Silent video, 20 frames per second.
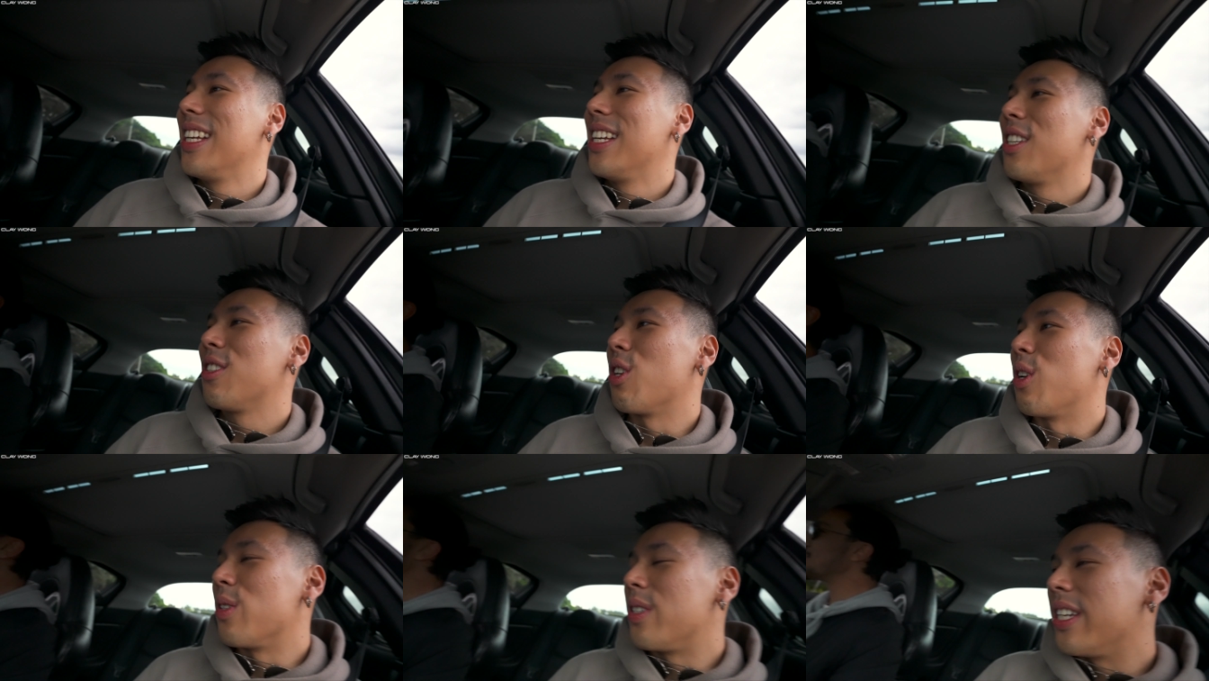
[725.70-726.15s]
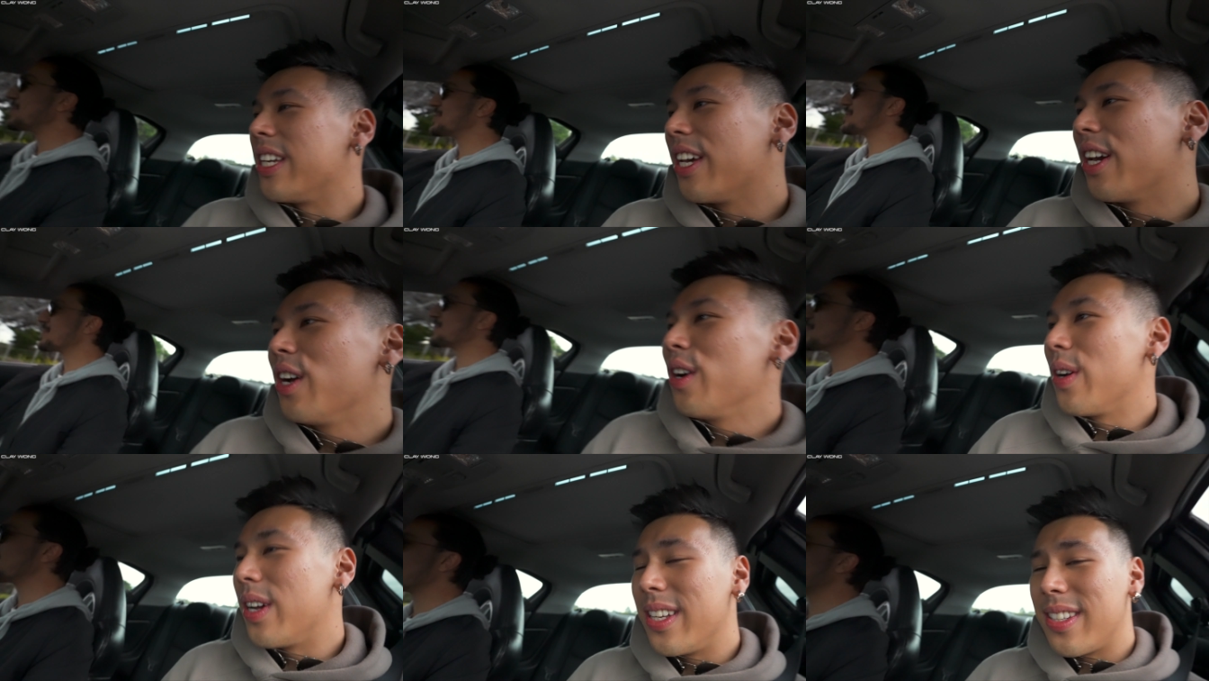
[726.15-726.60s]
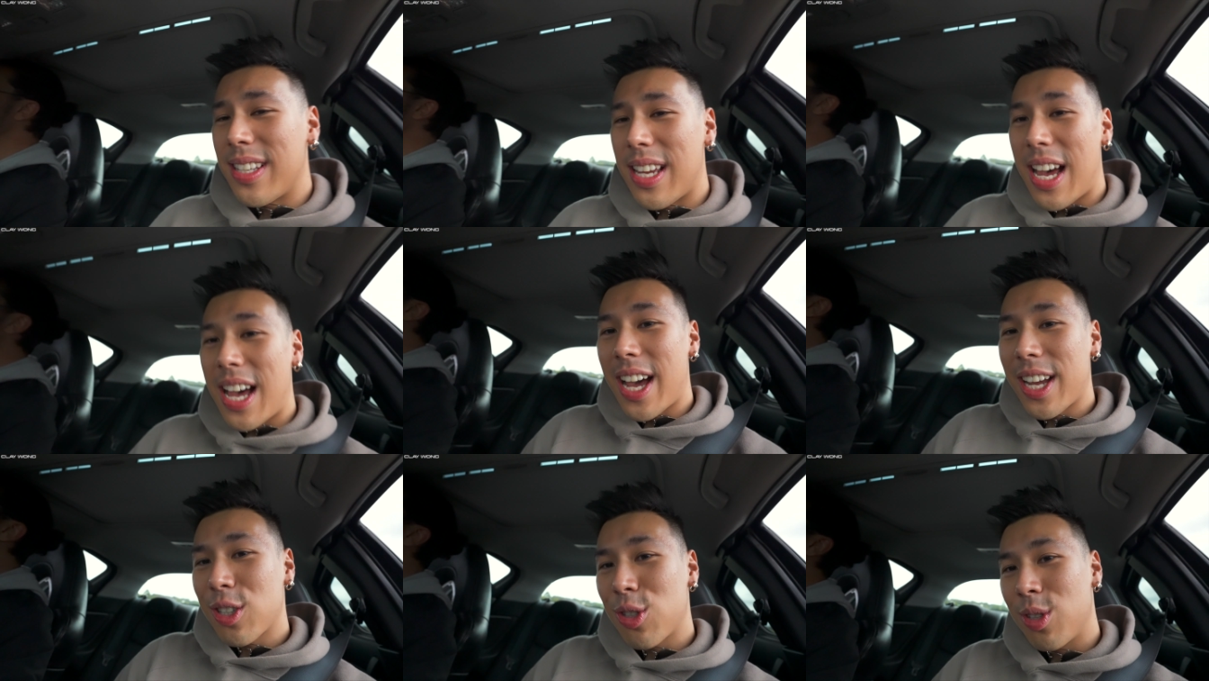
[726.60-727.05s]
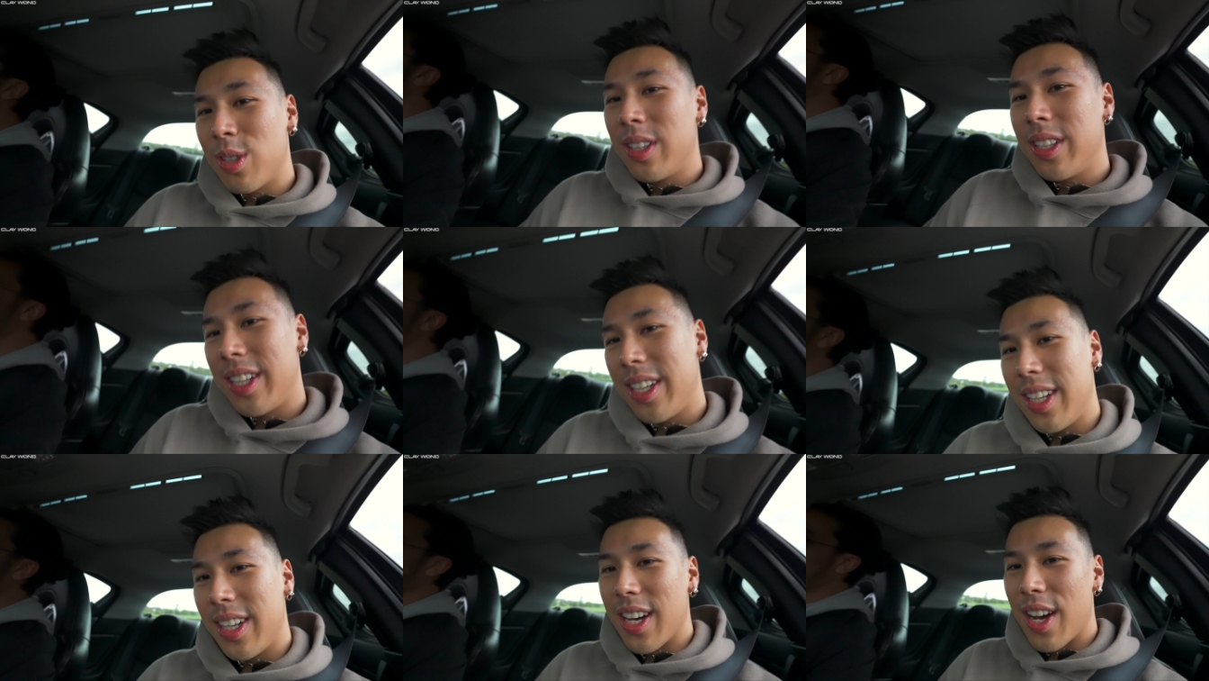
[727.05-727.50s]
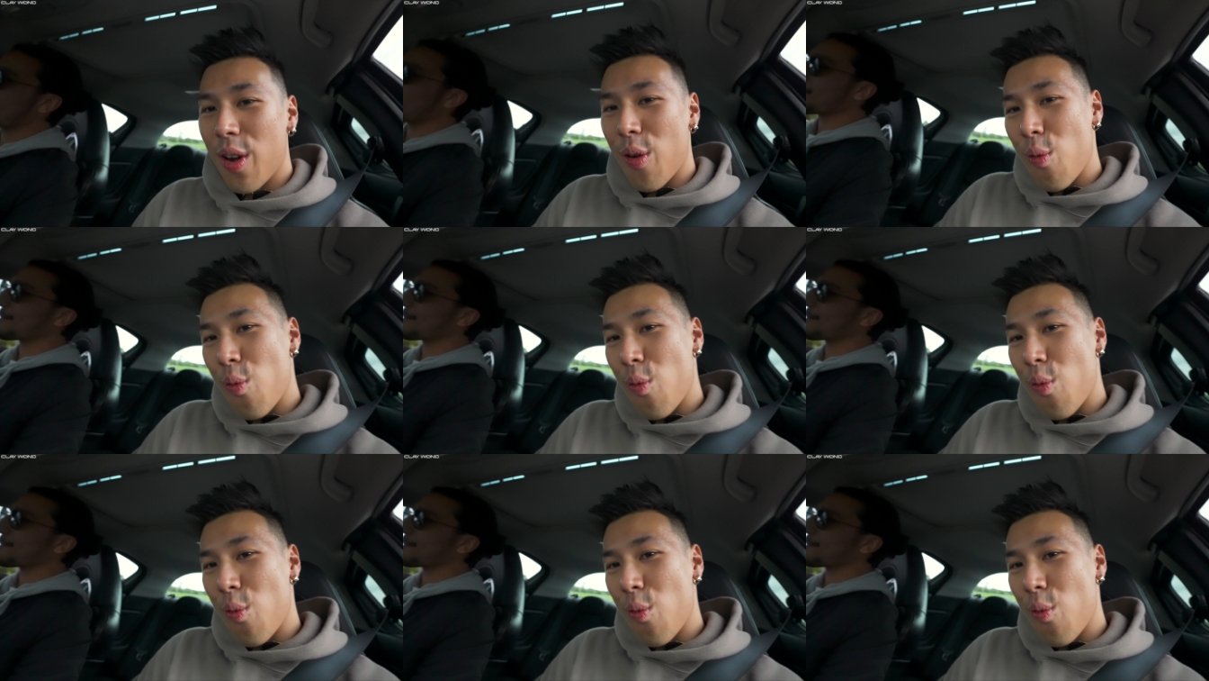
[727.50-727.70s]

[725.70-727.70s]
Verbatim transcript: So Theo is actually a